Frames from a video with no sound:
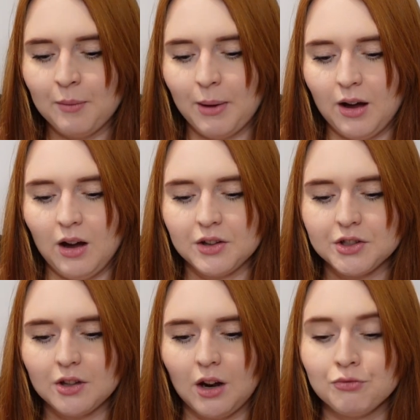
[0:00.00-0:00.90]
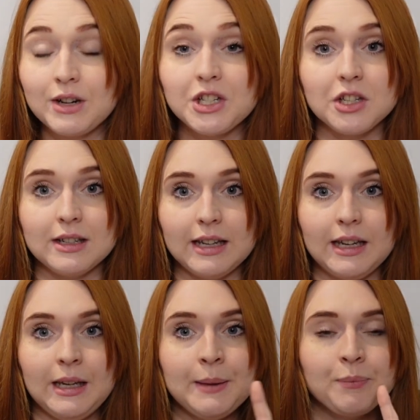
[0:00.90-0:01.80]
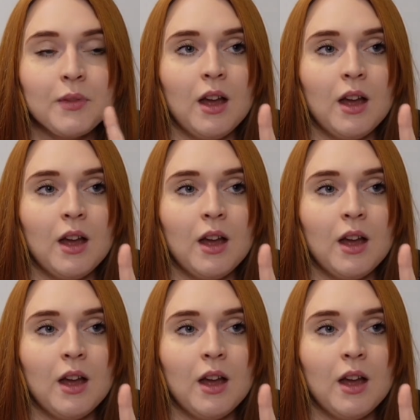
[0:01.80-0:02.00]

But originally,